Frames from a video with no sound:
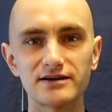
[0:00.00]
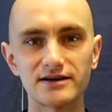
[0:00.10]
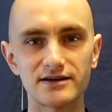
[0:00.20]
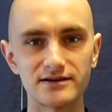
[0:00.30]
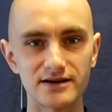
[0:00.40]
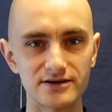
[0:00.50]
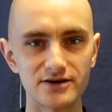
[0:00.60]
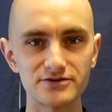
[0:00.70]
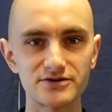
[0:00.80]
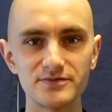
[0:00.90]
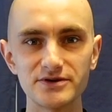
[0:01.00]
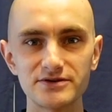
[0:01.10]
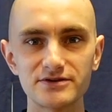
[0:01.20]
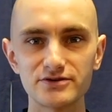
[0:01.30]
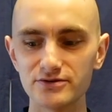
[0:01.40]
and they
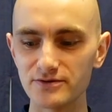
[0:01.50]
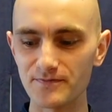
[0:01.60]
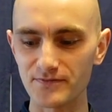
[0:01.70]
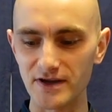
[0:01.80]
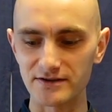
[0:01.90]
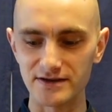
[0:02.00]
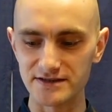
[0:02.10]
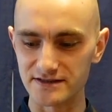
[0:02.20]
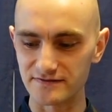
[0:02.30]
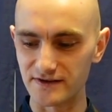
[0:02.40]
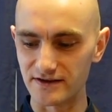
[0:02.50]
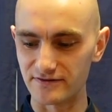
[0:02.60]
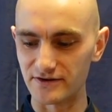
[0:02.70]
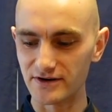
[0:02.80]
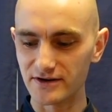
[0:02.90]
contribute to a delicious
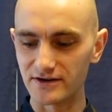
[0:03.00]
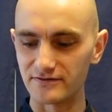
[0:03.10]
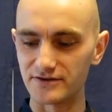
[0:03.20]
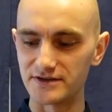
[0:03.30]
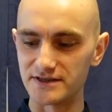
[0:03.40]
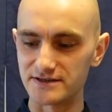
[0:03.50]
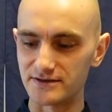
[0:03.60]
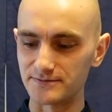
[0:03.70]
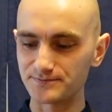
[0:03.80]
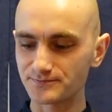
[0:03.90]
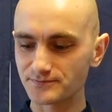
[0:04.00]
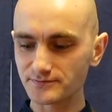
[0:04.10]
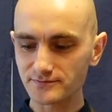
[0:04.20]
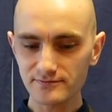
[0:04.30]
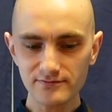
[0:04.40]
flavor of your tea. So
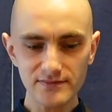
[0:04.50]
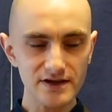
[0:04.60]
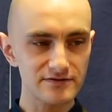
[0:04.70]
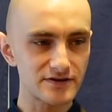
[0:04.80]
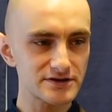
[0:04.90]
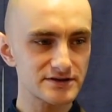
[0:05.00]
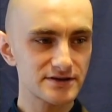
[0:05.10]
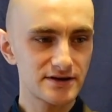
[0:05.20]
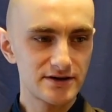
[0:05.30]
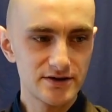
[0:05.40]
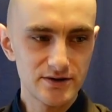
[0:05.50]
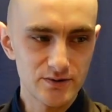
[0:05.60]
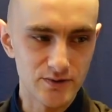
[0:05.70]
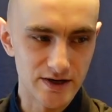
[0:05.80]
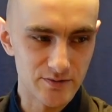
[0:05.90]
first,
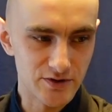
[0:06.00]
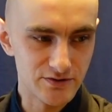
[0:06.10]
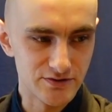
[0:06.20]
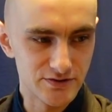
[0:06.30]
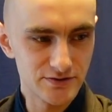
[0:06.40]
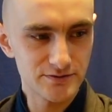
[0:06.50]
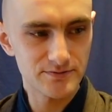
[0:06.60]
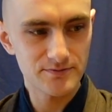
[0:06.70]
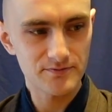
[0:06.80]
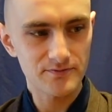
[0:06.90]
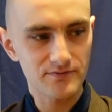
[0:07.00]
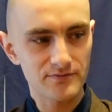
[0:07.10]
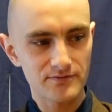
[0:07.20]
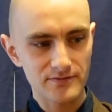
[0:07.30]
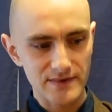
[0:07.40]
what I'm going to do
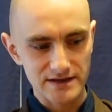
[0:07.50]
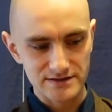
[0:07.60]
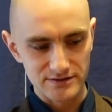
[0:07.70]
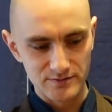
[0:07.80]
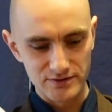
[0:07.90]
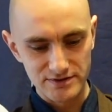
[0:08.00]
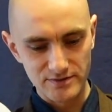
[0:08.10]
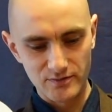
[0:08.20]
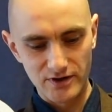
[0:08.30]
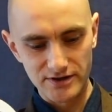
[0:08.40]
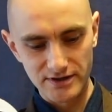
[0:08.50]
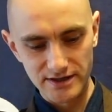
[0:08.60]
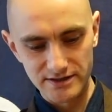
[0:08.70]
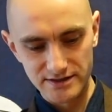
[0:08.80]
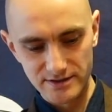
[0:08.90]
is to put some water in the tea